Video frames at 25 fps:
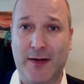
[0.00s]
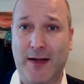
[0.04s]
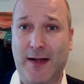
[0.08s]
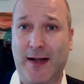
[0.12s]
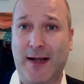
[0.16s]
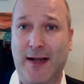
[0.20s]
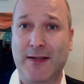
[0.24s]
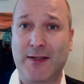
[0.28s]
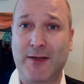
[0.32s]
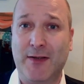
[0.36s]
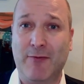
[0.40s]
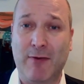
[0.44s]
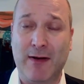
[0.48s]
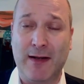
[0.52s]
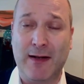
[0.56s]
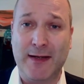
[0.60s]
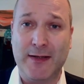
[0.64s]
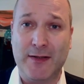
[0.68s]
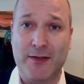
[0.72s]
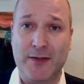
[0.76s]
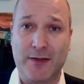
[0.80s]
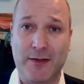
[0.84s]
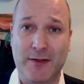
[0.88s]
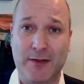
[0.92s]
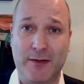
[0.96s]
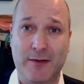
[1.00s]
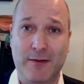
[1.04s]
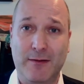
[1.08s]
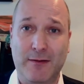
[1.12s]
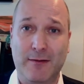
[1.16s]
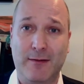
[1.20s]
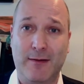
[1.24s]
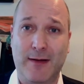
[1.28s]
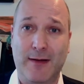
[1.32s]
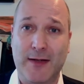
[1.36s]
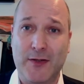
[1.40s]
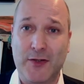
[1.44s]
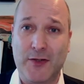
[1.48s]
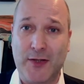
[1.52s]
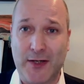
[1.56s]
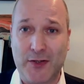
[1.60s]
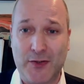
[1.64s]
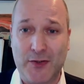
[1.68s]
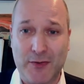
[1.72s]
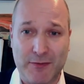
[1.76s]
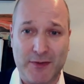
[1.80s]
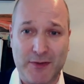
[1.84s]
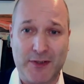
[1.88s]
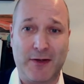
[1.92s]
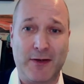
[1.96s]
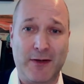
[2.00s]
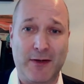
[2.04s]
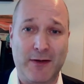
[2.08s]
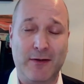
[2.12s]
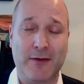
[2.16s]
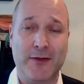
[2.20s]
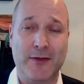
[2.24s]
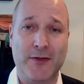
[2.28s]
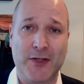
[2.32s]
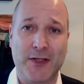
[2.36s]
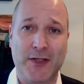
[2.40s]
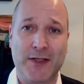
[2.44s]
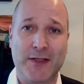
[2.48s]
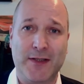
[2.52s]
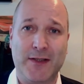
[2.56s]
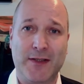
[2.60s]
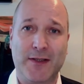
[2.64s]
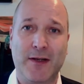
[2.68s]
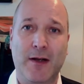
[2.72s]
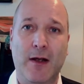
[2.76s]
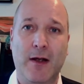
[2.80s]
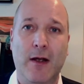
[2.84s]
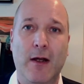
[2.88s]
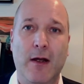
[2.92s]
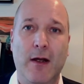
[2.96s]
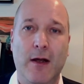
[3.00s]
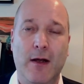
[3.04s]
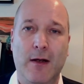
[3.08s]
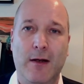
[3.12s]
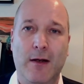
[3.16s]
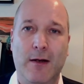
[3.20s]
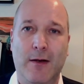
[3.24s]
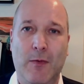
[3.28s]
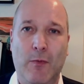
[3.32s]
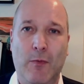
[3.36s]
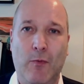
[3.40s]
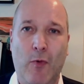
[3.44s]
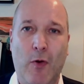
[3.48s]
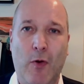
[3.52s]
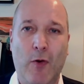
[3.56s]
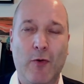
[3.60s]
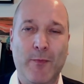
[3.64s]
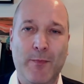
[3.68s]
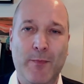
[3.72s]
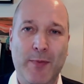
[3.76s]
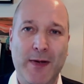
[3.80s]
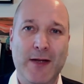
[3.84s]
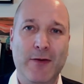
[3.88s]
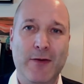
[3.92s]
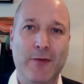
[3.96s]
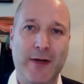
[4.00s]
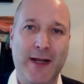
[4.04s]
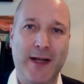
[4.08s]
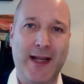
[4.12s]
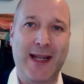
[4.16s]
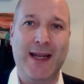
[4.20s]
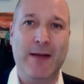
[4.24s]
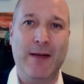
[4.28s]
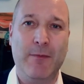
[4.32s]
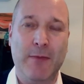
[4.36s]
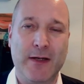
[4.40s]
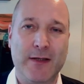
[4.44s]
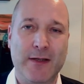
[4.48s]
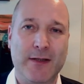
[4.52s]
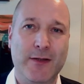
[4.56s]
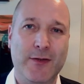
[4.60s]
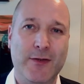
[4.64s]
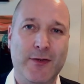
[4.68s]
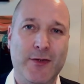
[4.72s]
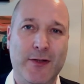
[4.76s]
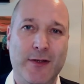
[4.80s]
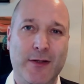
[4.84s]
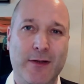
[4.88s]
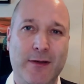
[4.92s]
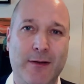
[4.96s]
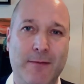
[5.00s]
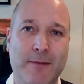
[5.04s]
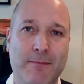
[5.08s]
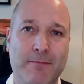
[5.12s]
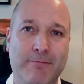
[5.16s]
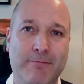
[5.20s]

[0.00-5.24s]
as it relates to educational psychologists, what would be your key message to them?